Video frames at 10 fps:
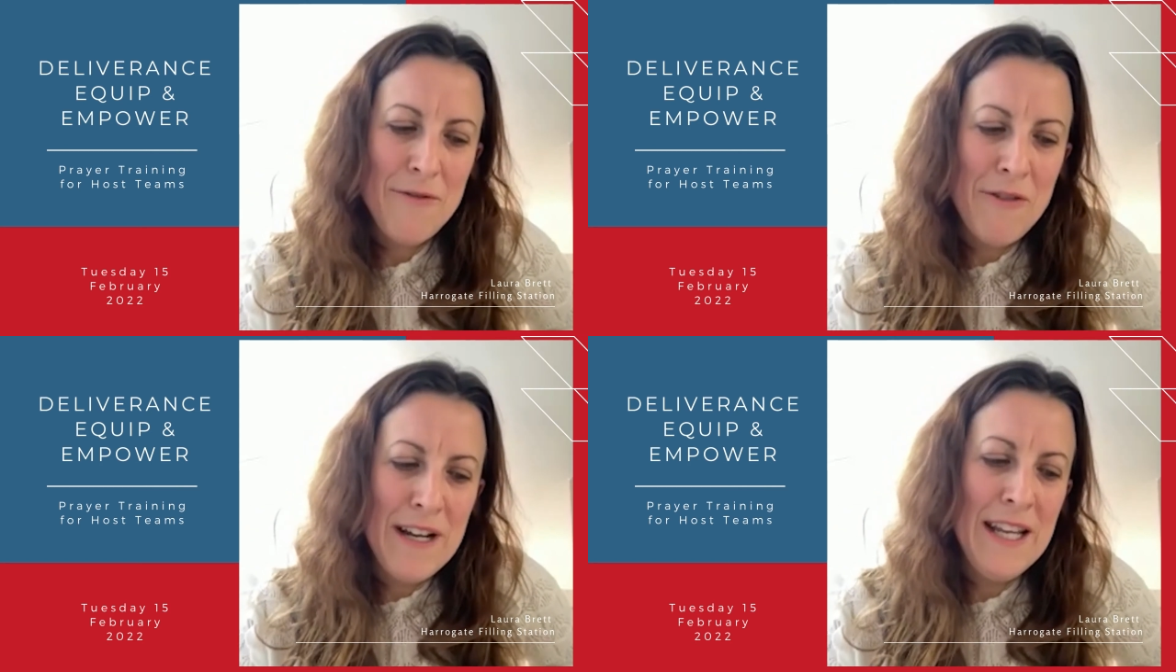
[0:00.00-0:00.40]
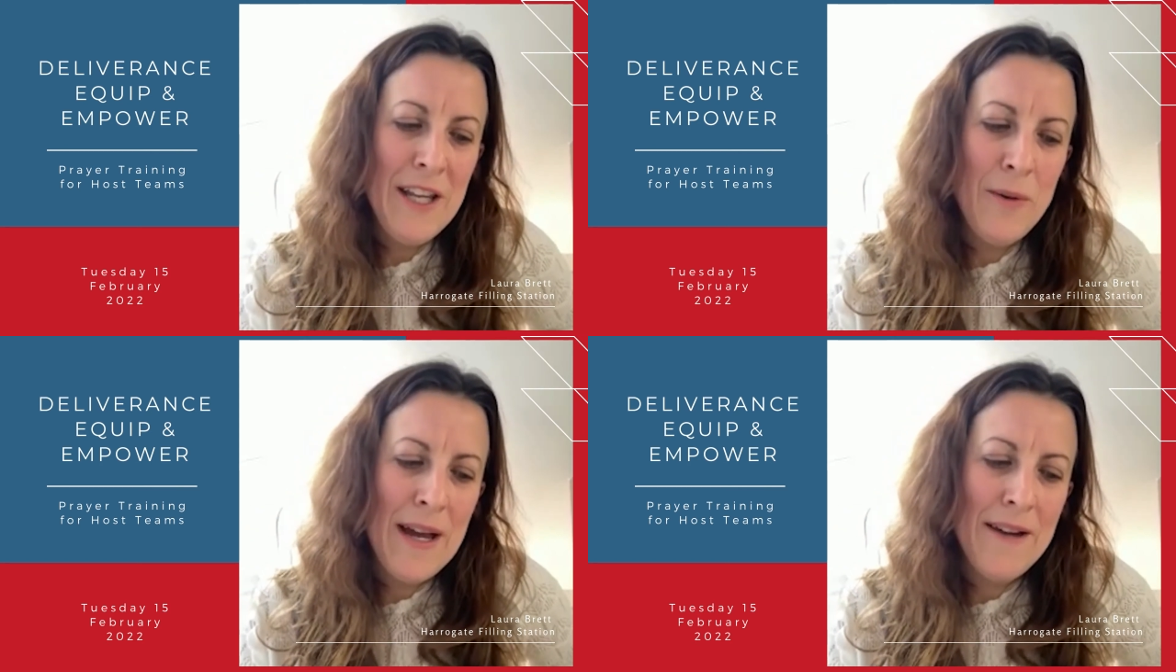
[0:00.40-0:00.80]
Freely
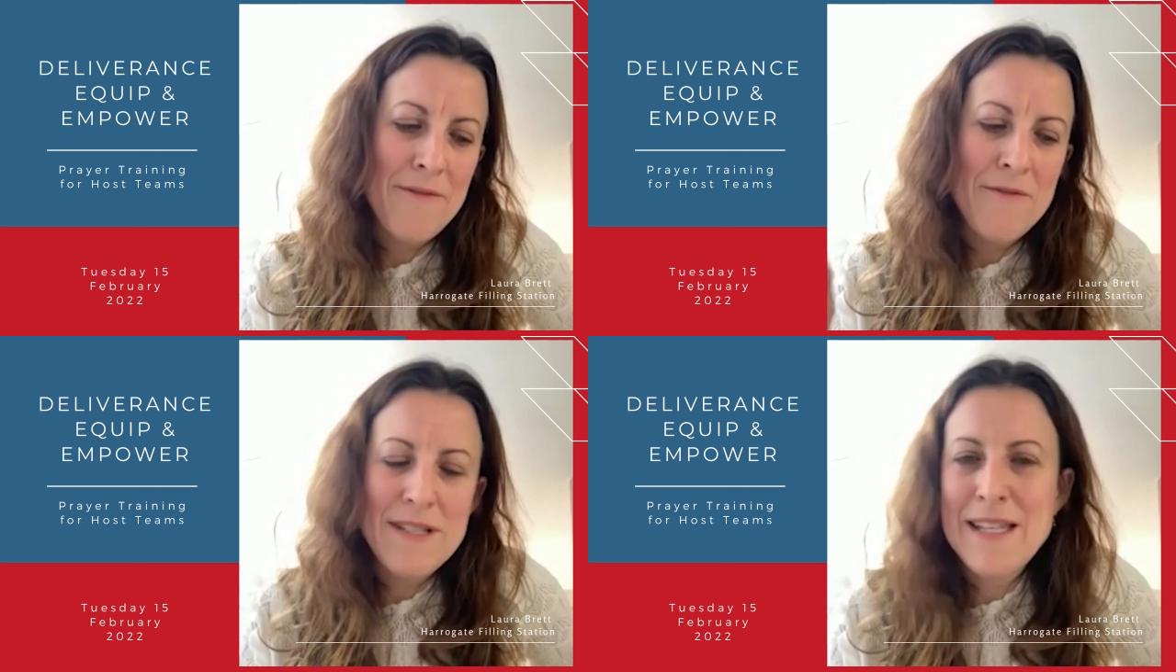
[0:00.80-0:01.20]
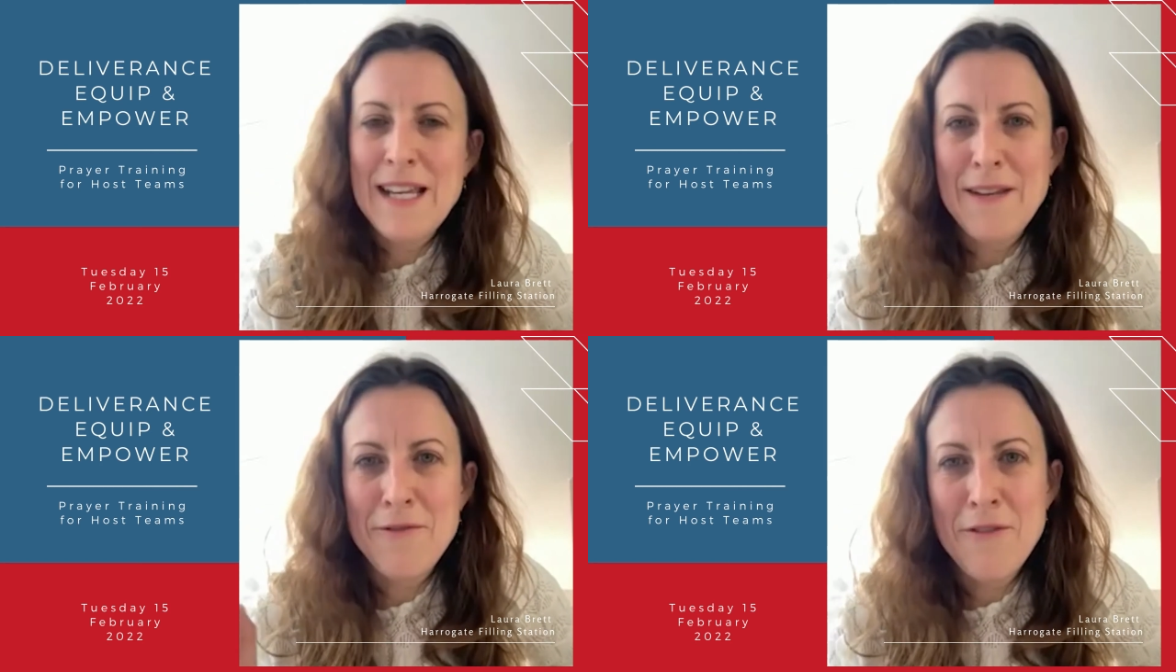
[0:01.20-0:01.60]
you have
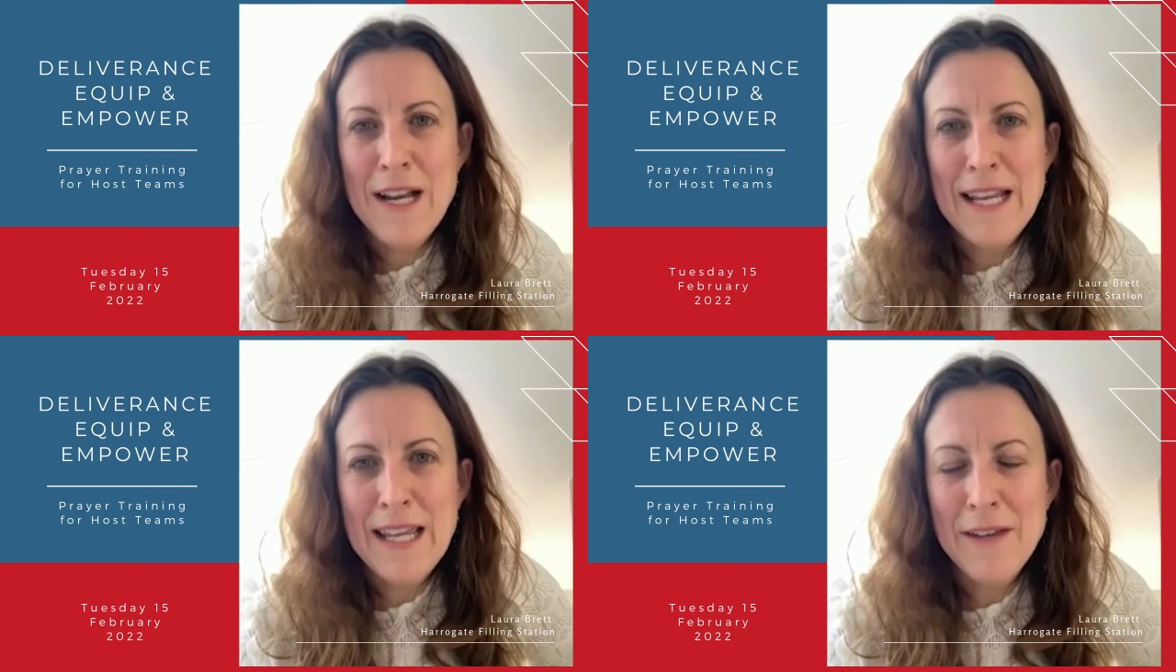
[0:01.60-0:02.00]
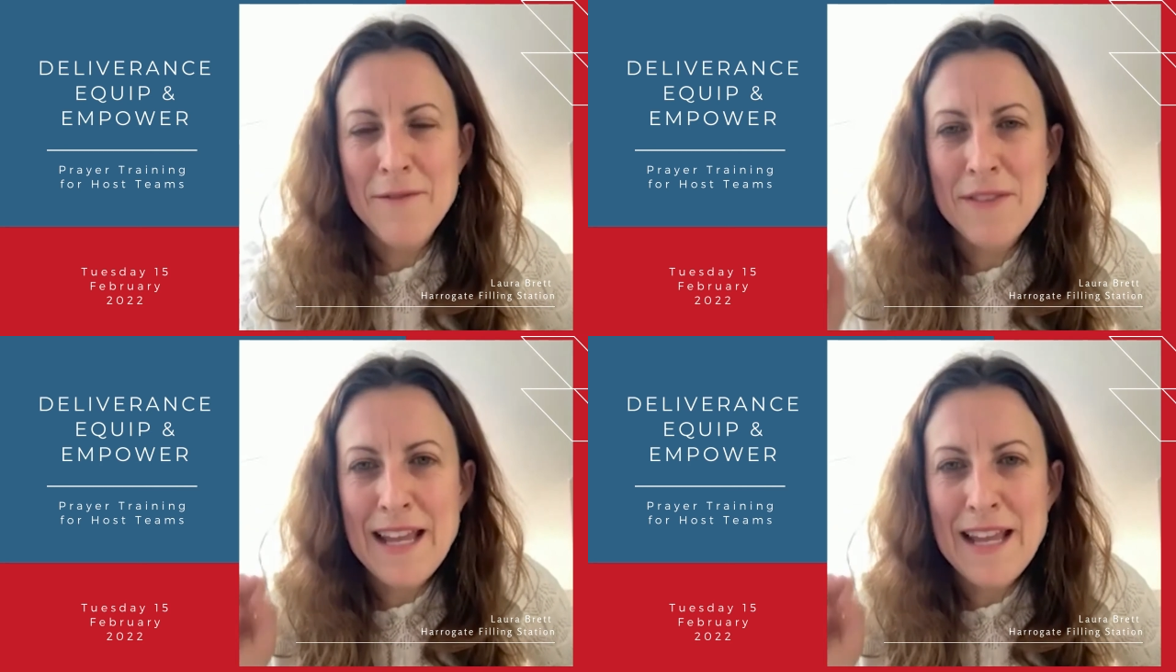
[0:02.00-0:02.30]
received, freely give.